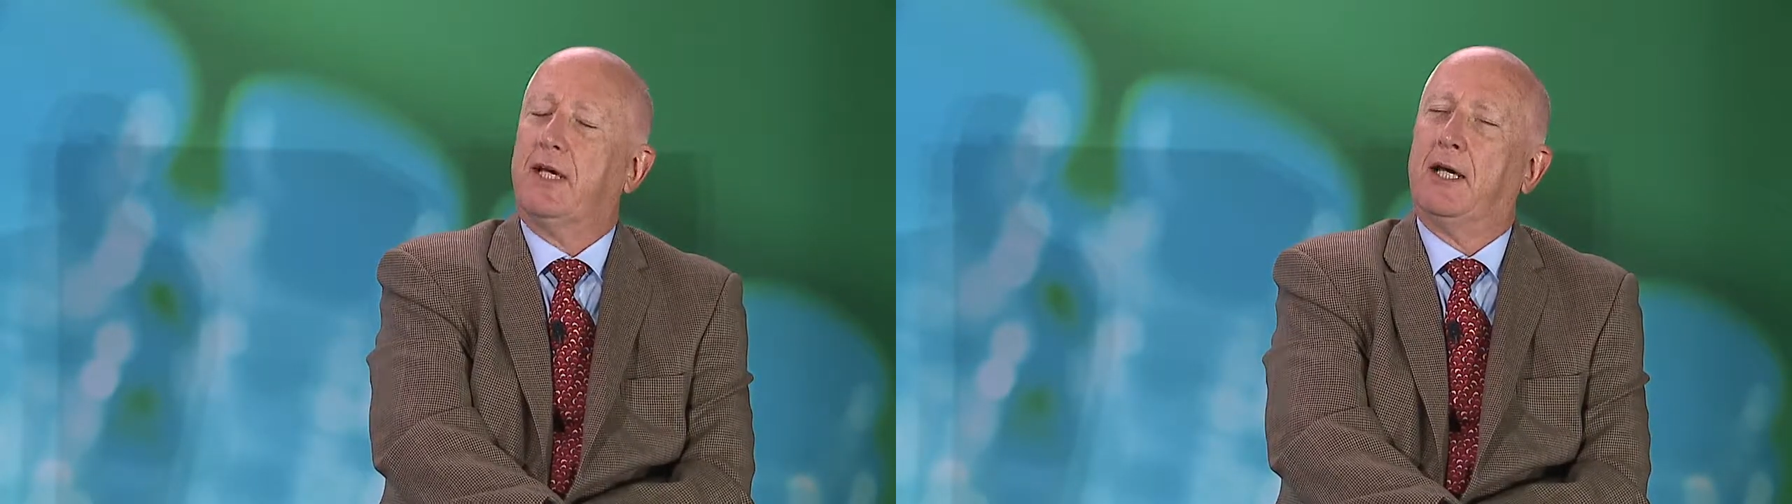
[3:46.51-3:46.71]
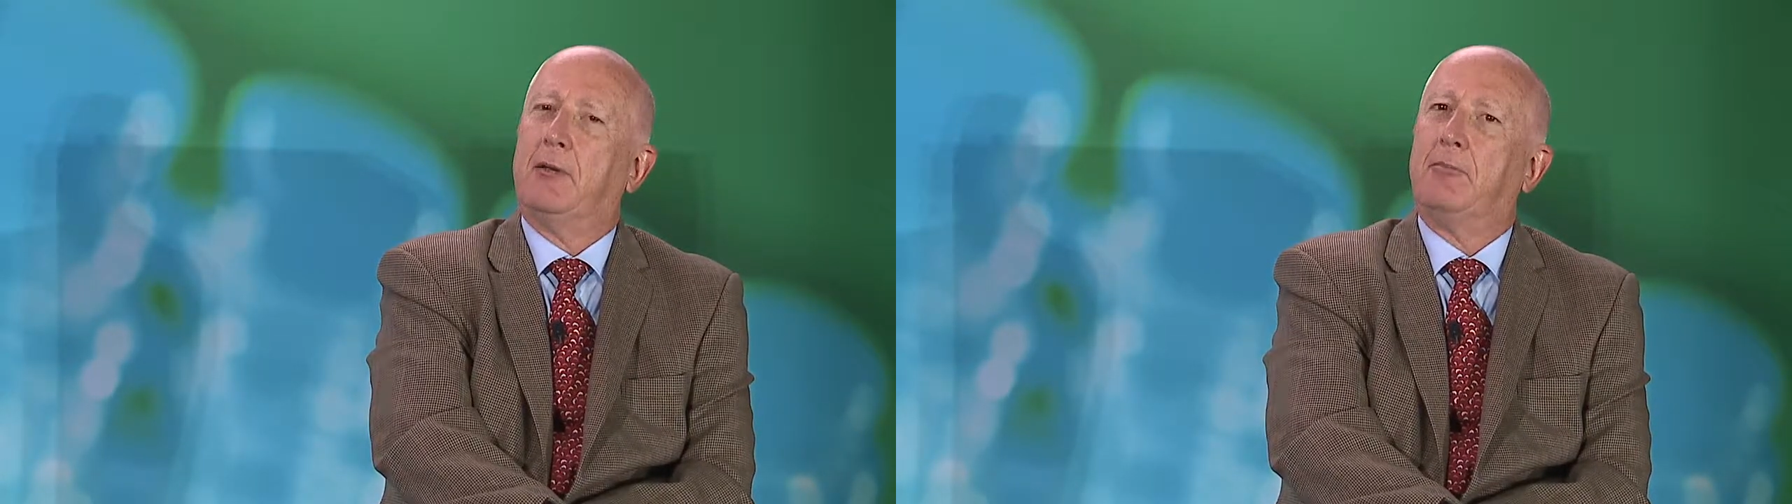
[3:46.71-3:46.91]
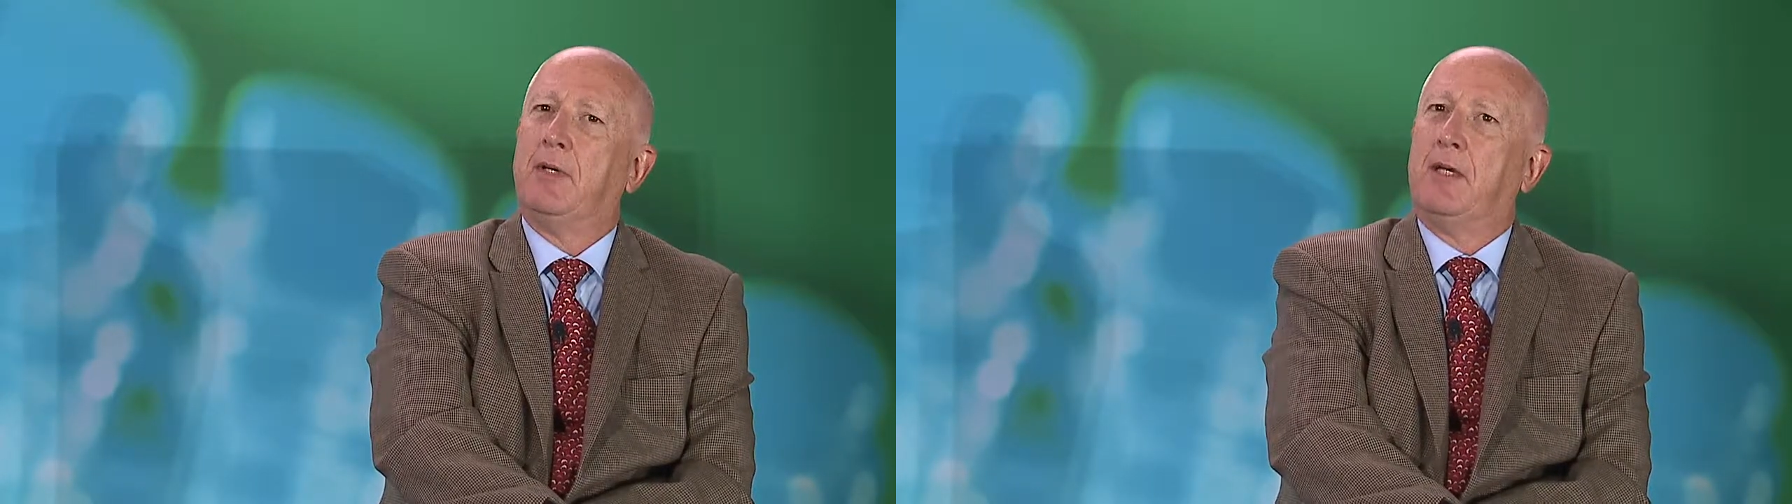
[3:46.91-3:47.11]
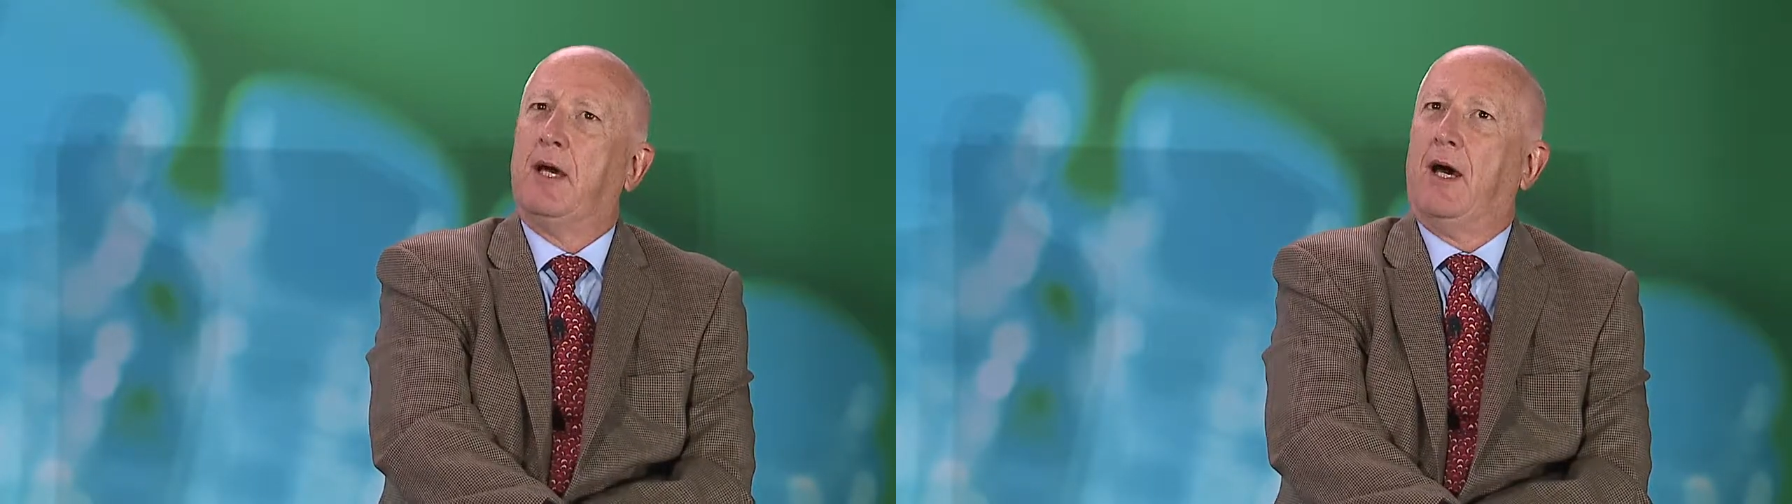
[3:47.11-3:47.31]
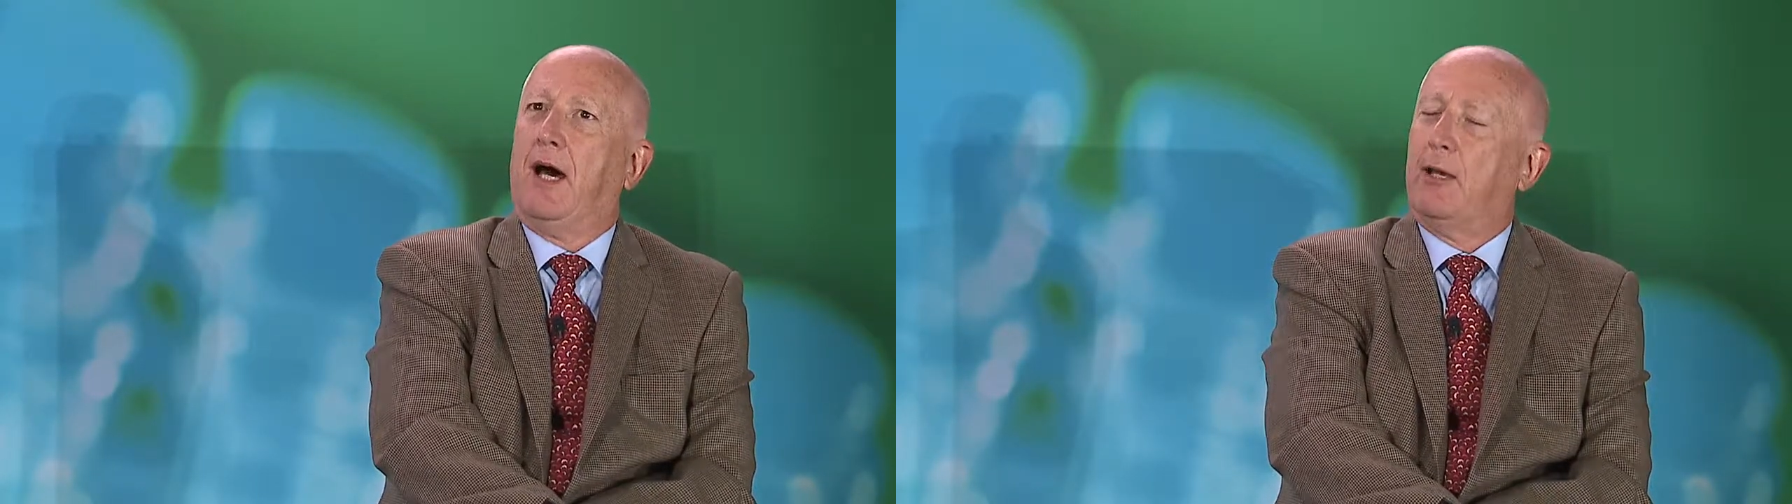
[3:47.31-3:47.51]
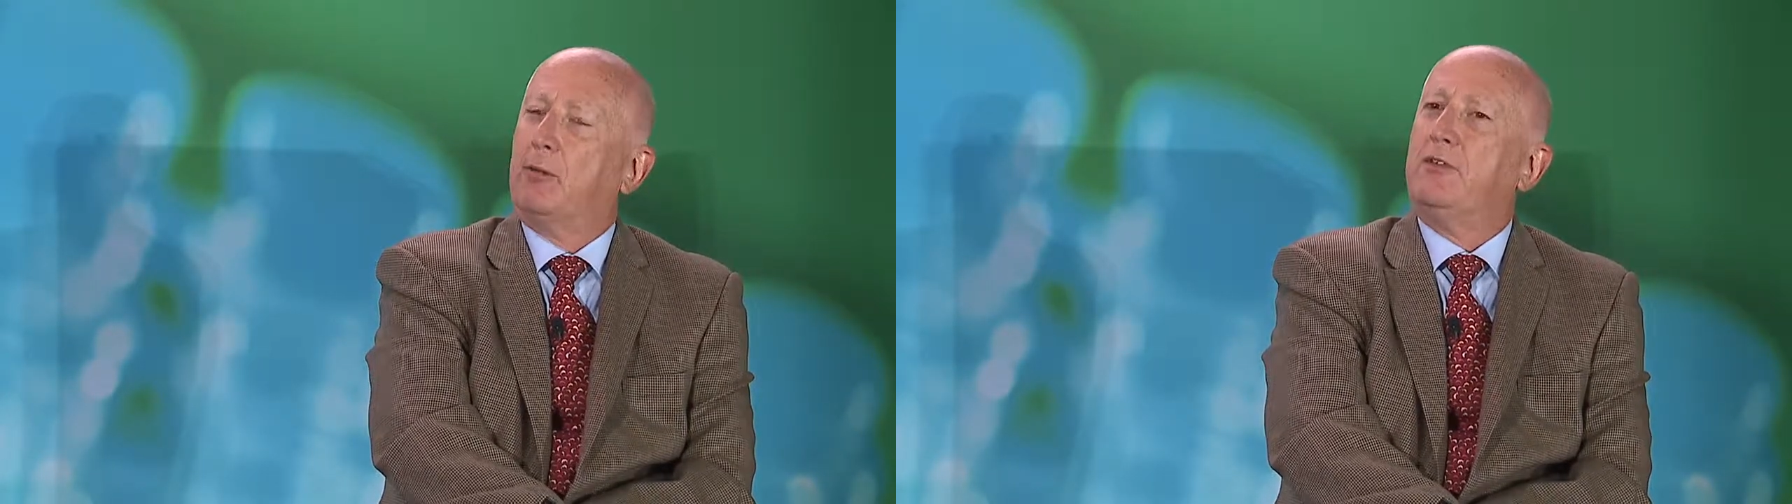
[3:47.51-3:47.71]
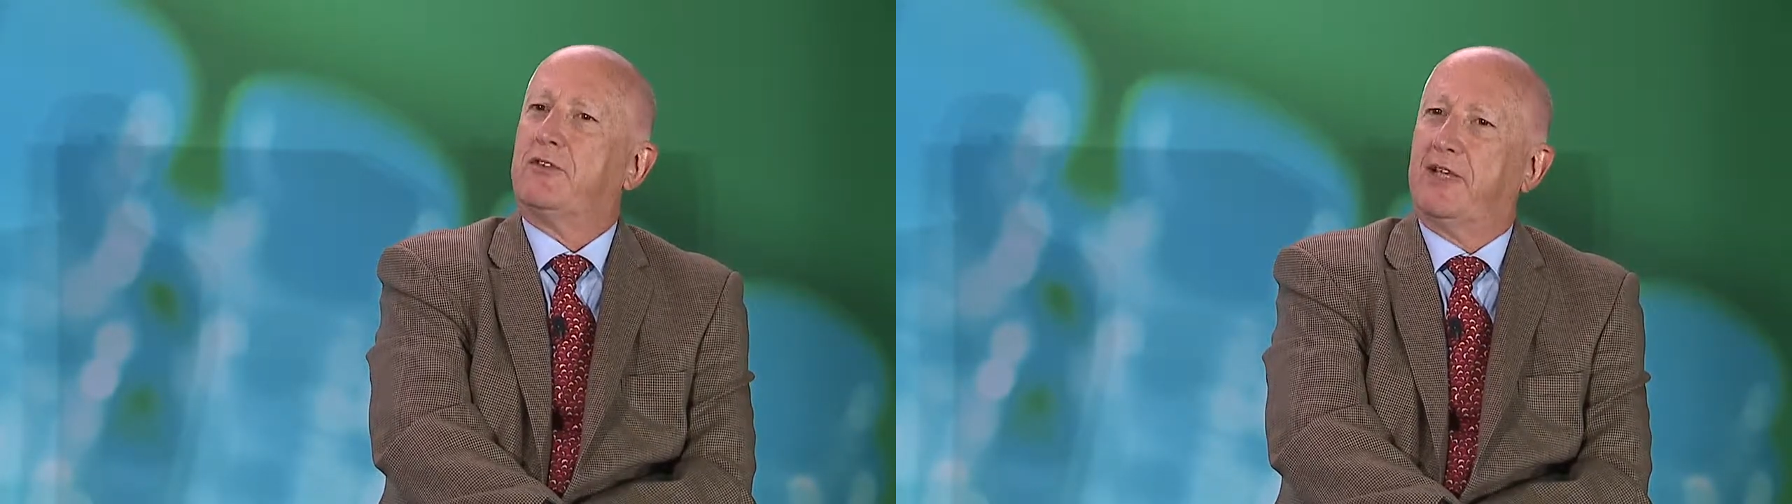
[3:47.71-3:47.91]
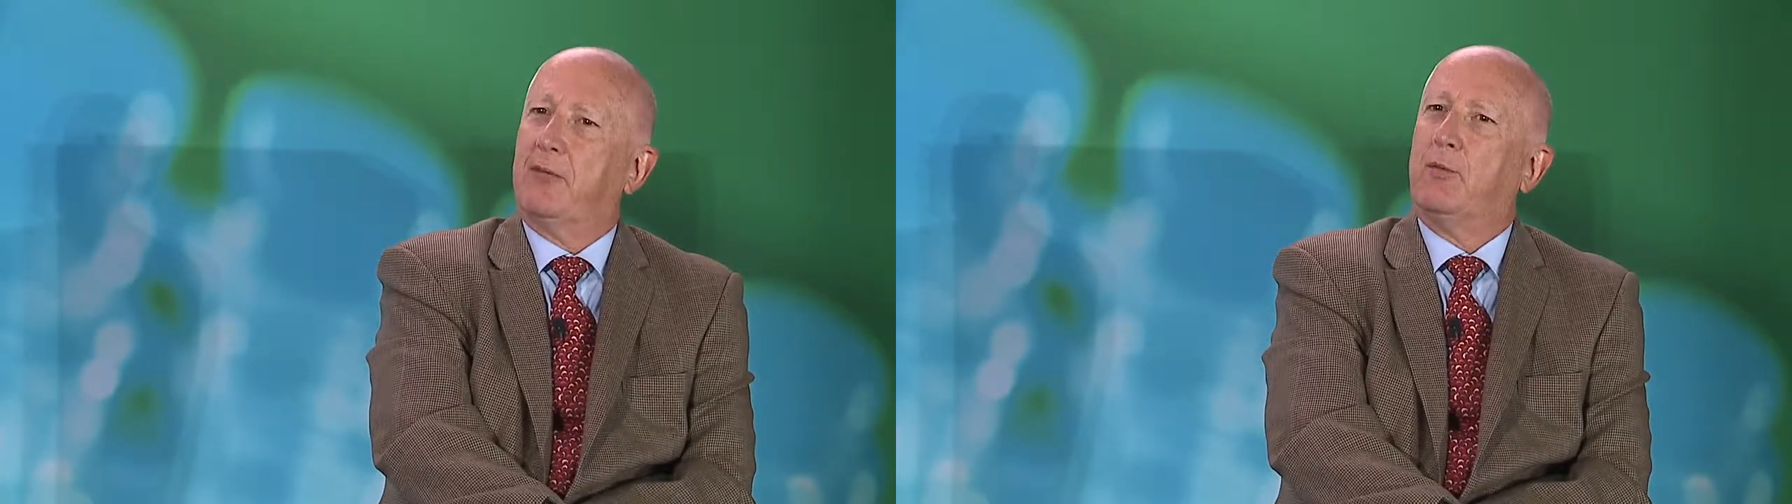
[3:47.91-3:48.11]
I wouldn't
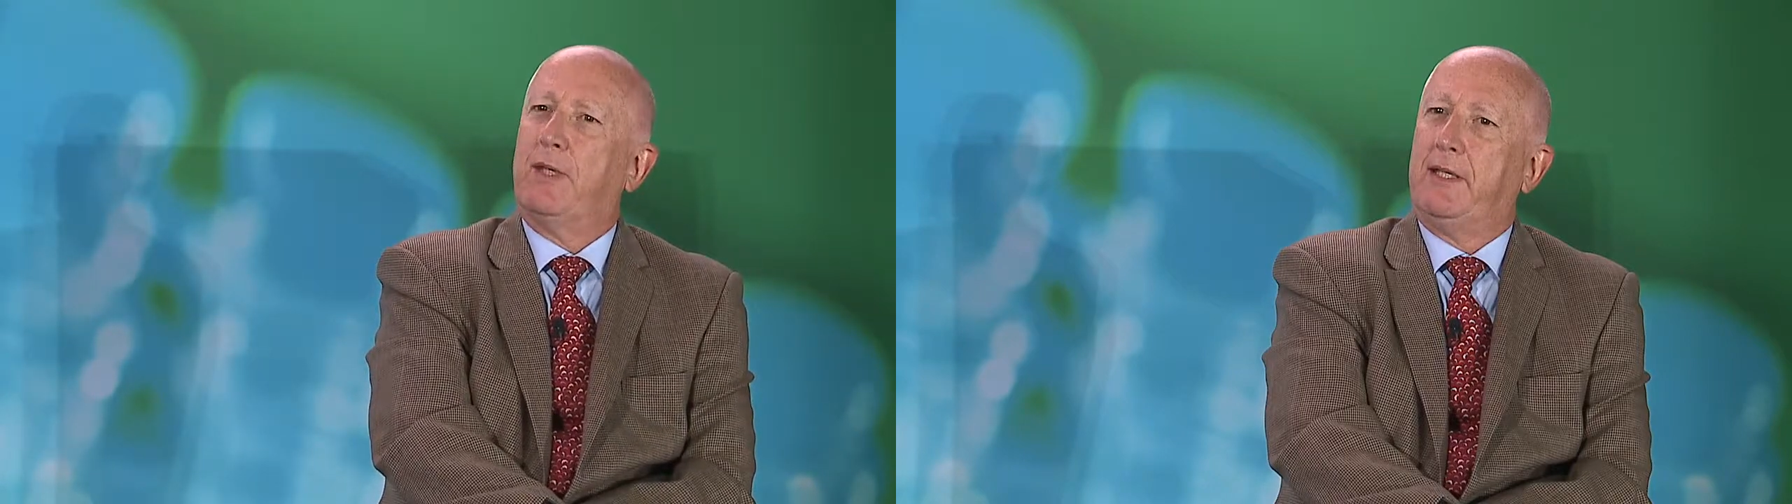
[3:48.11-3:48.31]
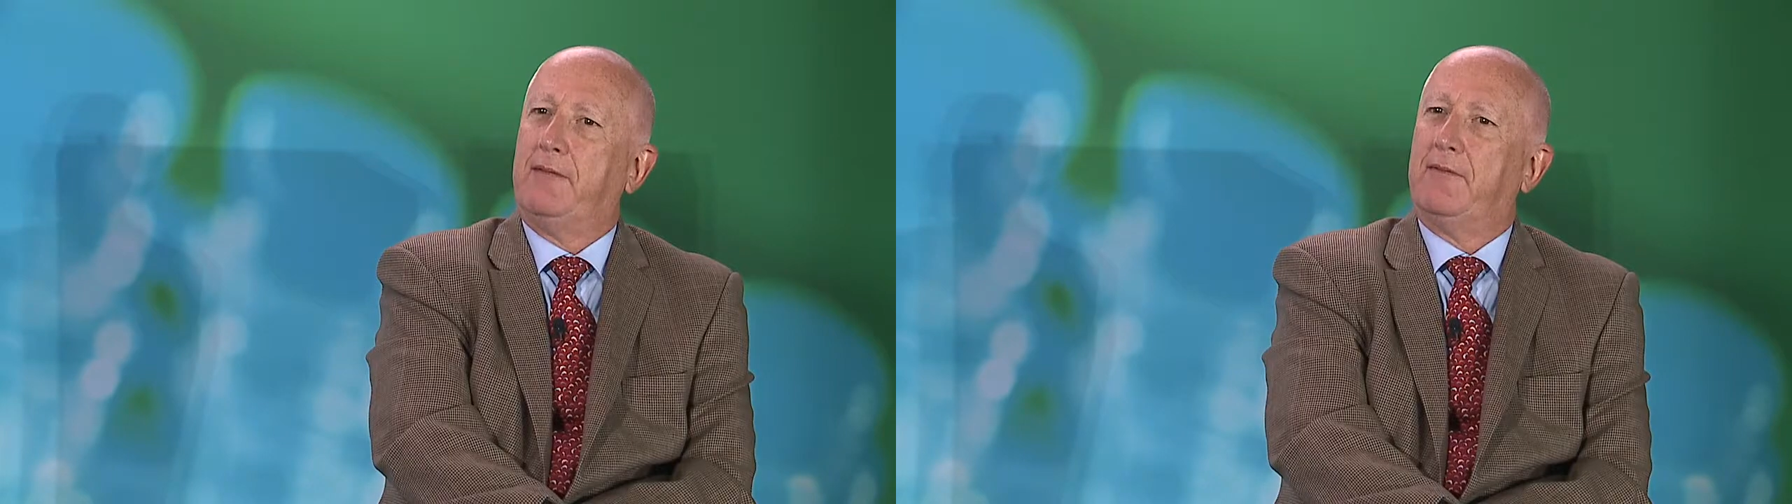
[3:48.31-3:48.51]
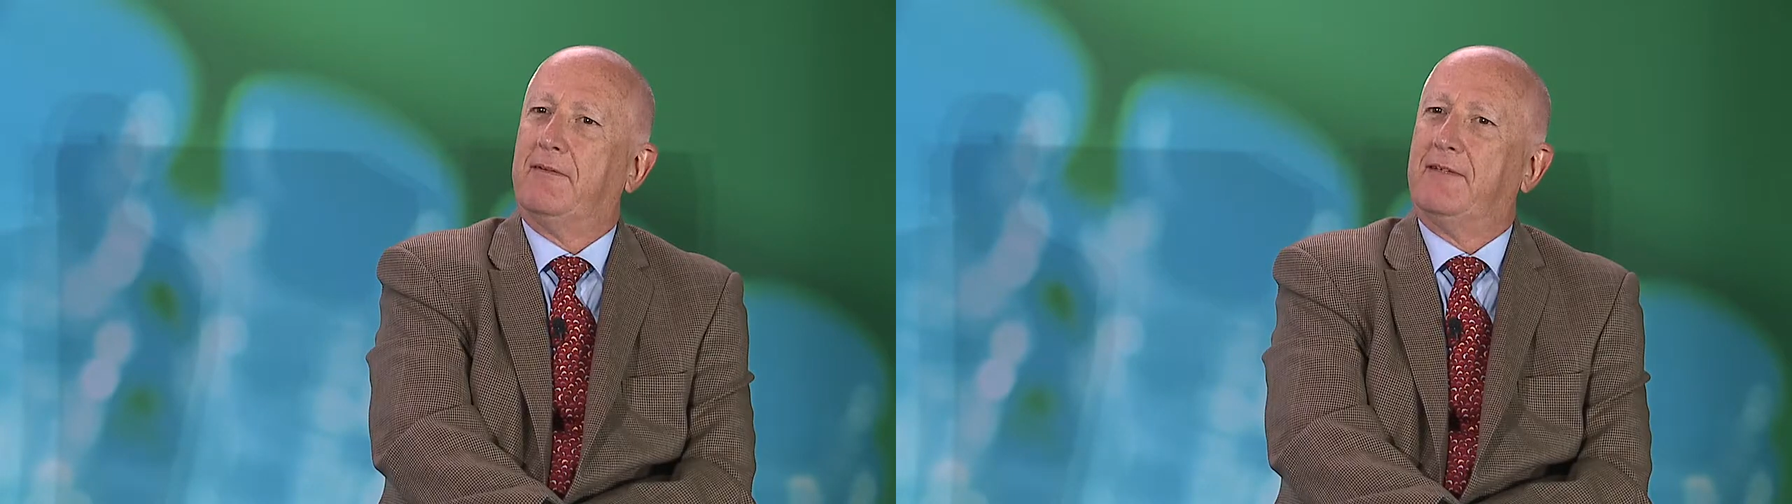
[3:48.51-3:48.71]
say we